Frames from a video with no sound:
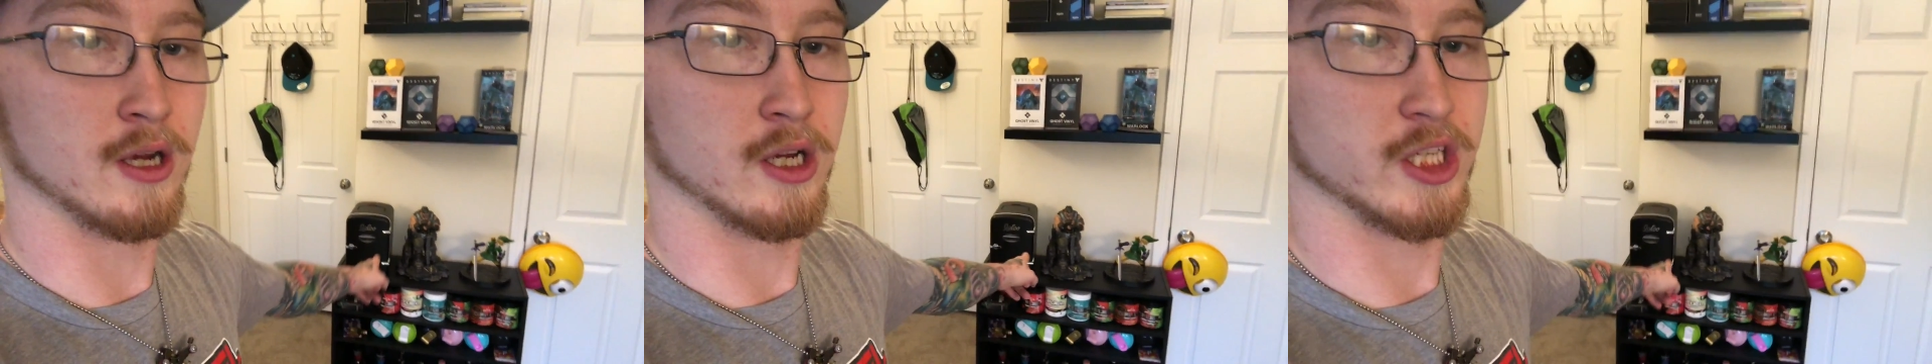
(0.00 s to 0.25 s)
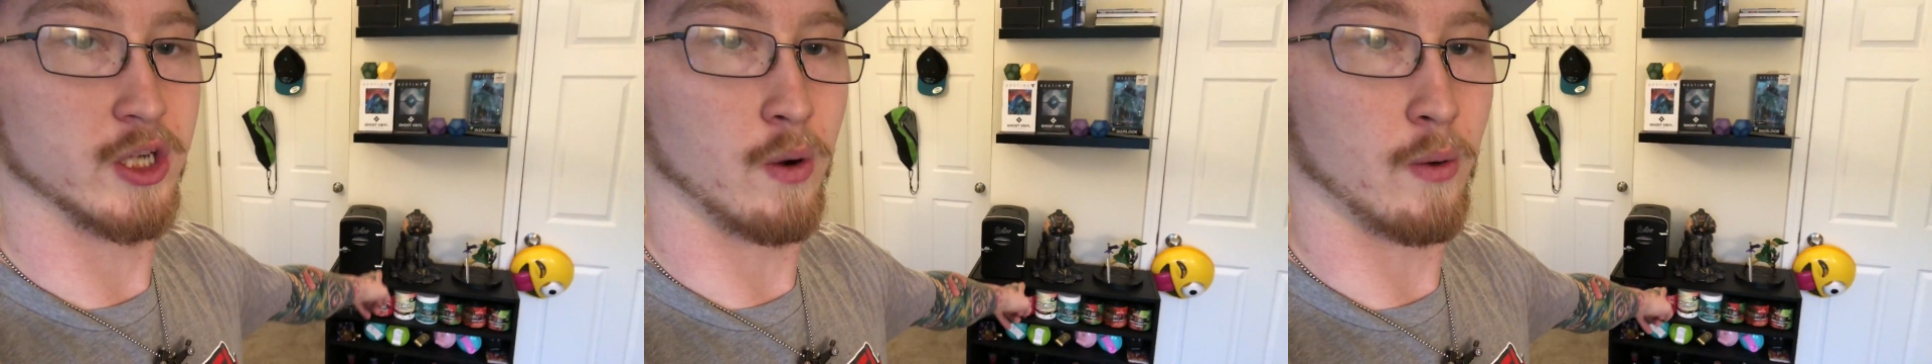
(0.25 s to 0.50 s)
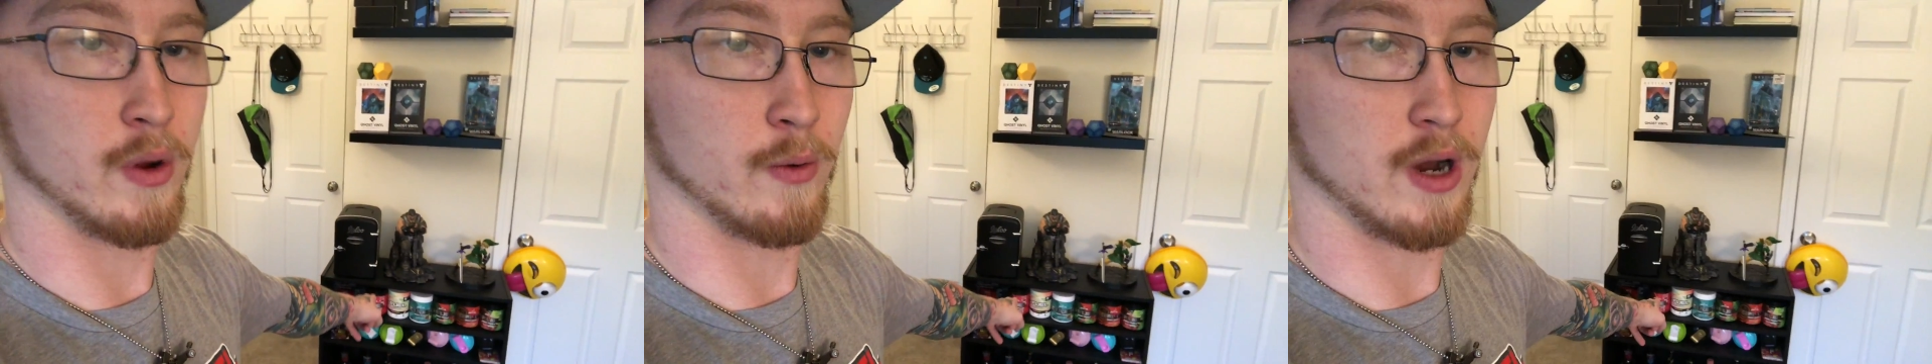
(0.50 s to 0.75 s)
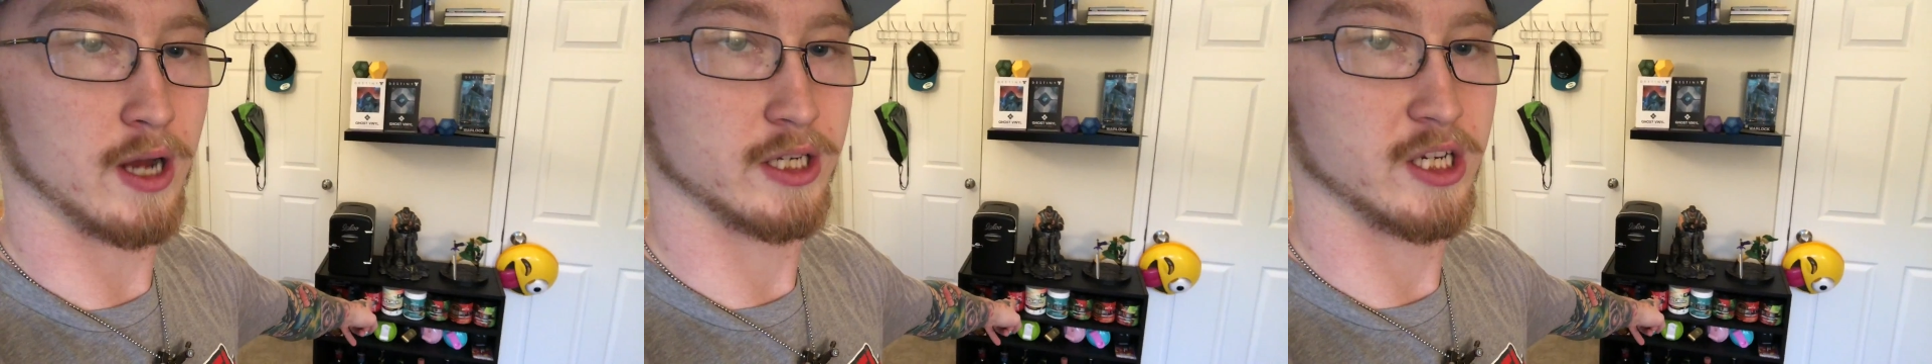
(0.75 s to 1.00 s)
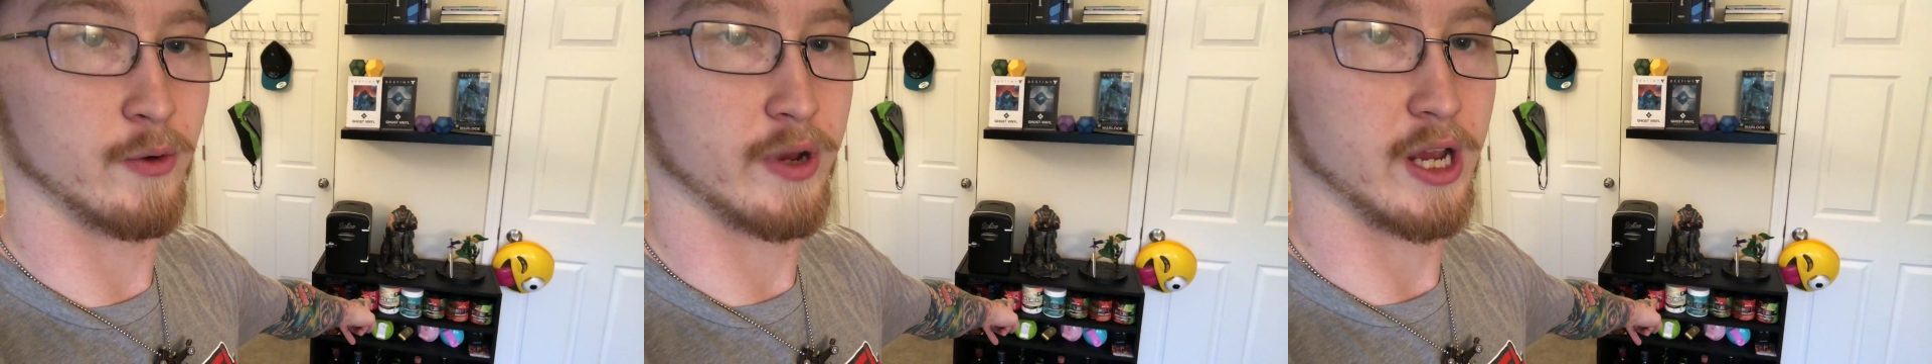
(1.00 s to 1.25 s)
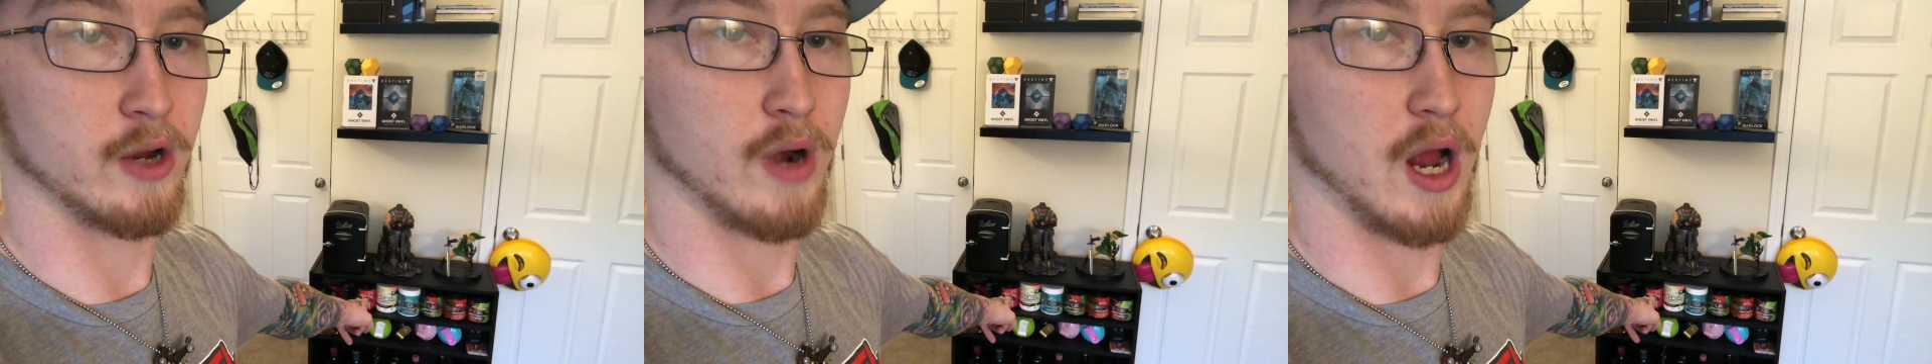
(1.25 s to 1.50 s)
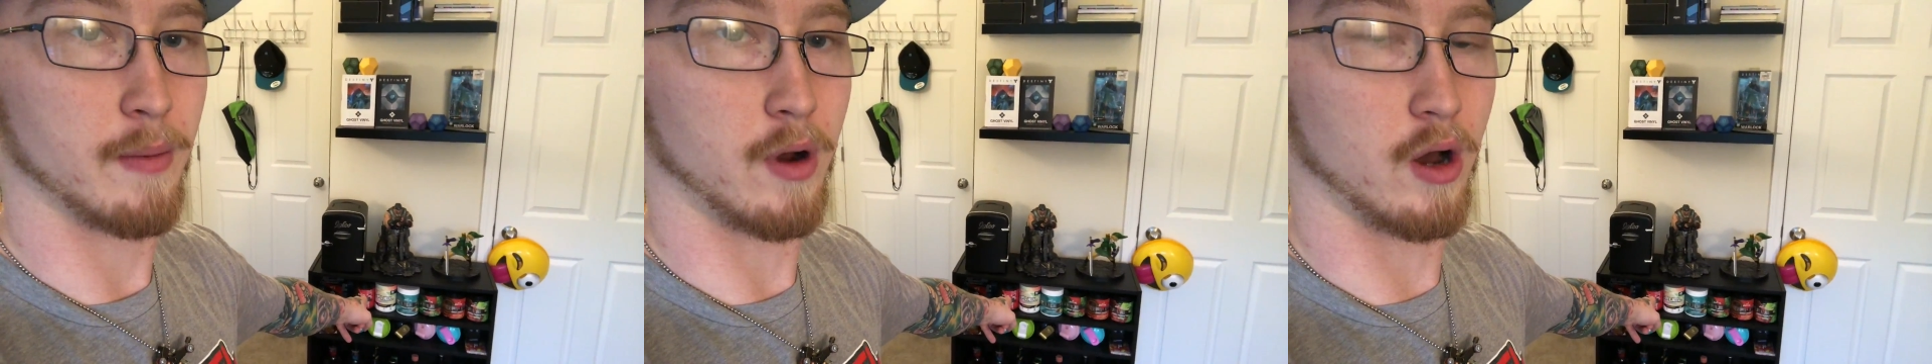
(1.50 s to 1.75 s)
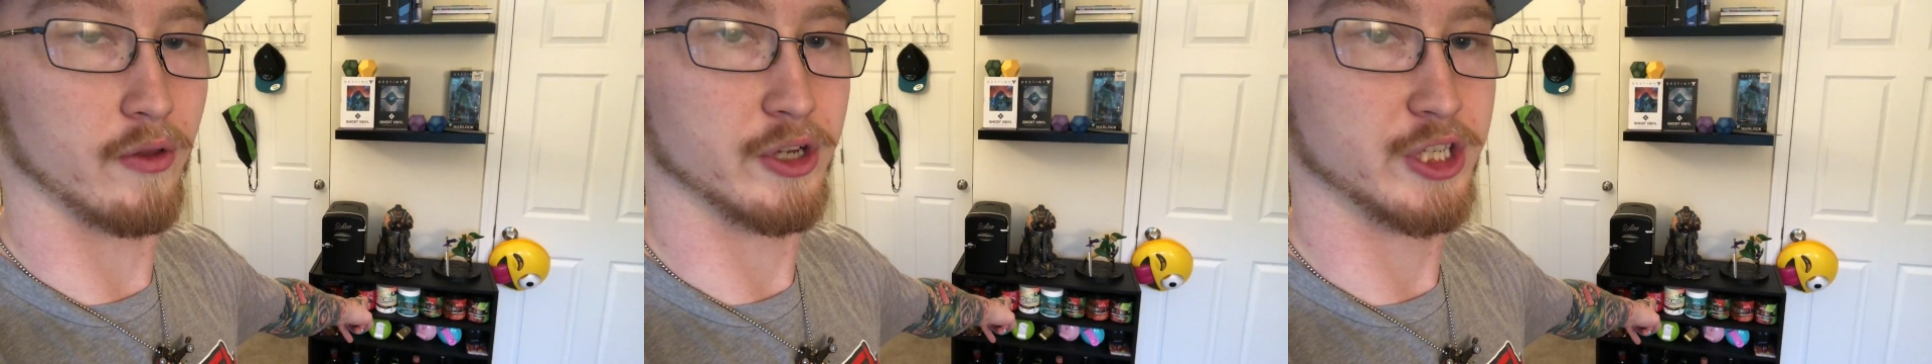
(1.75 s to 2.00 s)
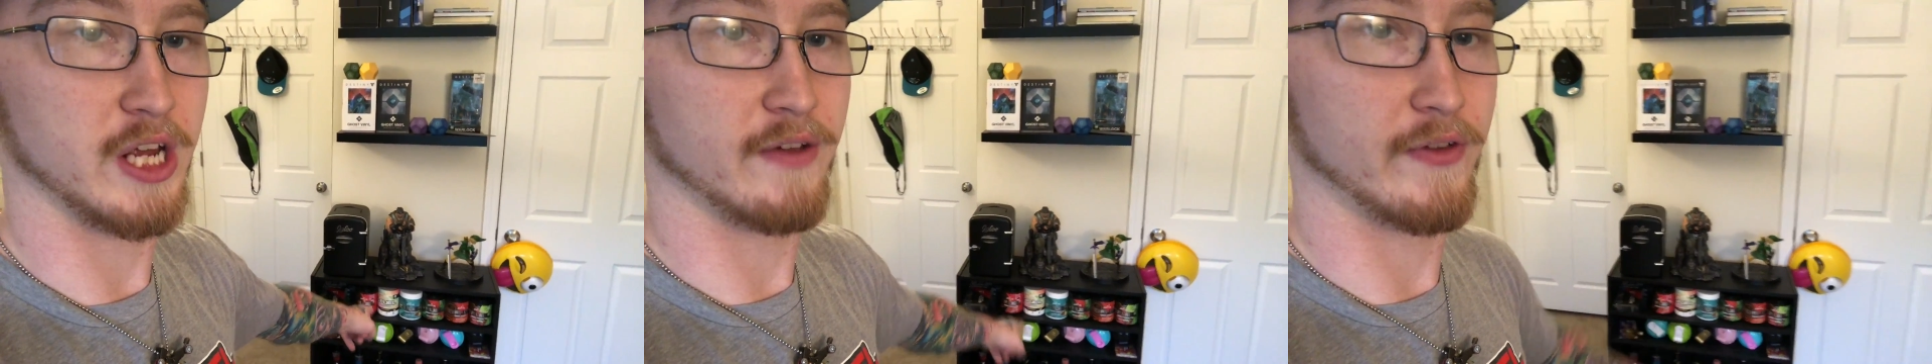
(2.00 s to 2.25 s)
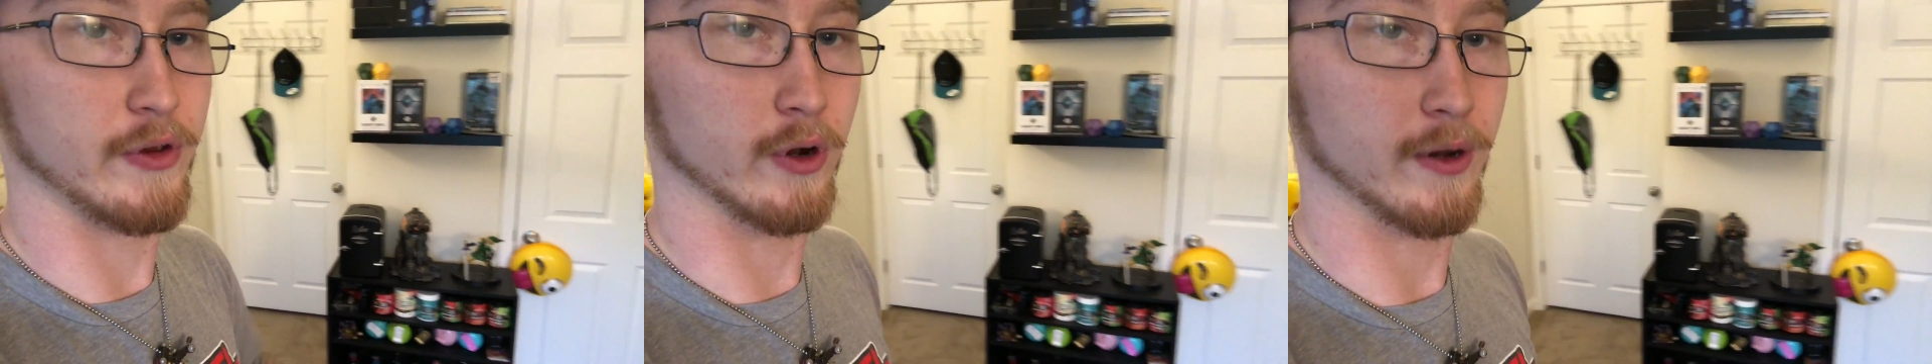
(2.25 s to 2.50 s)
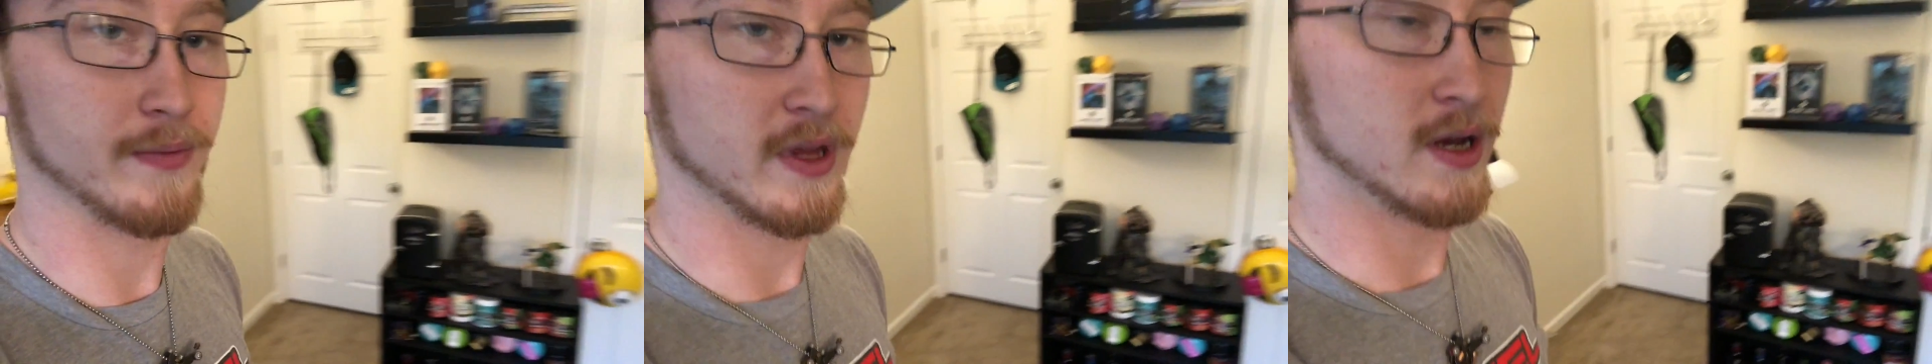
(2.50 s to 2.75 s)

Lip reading: so when we want to, we can grab all the G Fuel.